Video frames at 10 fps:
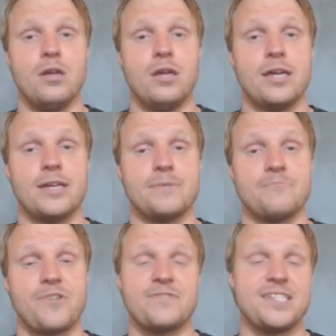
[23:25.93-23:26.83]

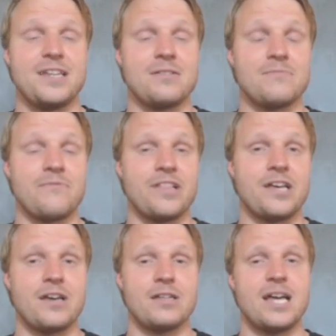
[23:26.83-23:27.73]
We've seen
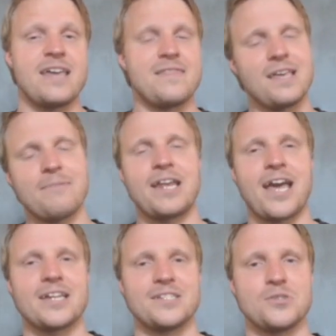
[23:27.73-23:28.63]
Villa. I think
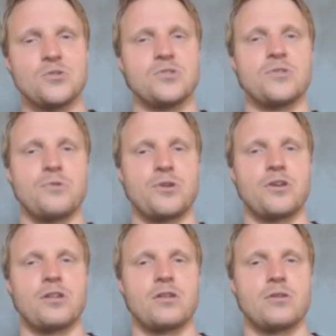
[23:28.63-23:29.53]
Mathias is also someone you
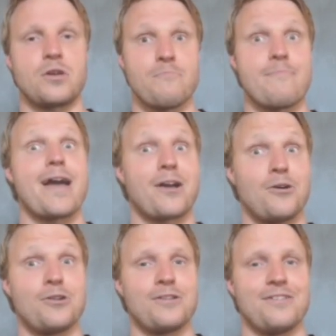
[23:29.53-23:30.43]
can bank
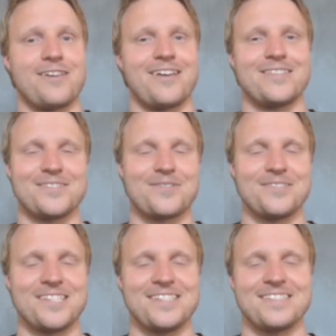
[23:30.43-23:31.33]
on at the start of the
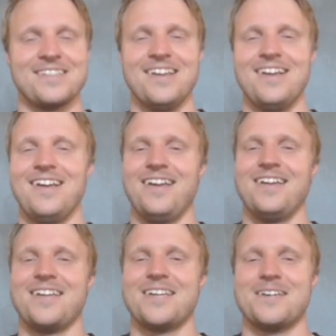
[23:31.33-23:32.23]
season.
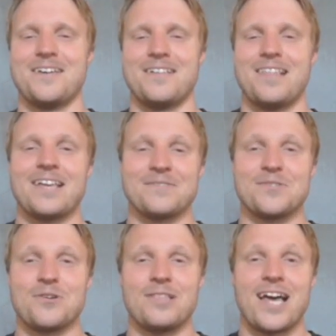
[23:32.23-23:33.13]
As we
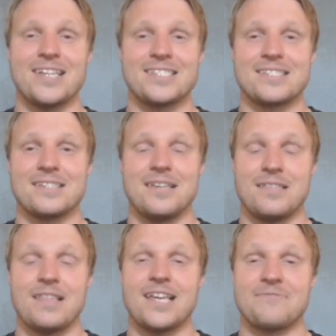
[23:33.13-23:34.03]
saw in
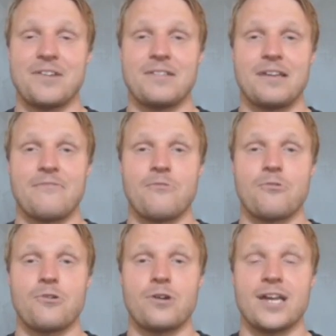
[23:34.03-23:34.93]
the last friendly
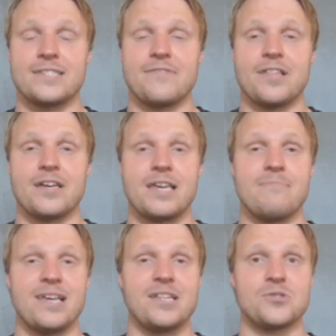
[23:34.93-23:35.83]
for Aston Villa, he
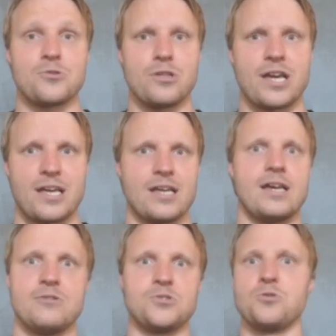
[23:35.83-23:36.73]
played sort of like a
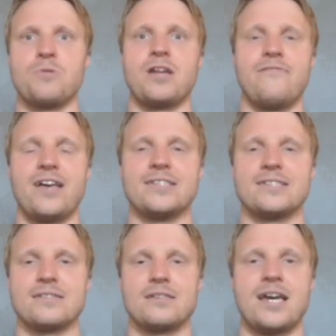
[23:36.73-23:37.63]
super
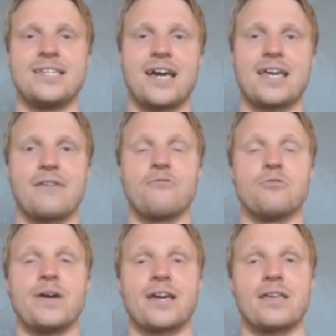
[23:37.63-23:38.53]
advanced attacking
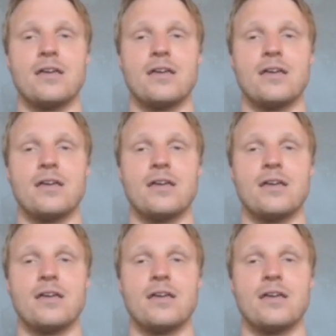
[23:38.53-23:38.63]
fullback.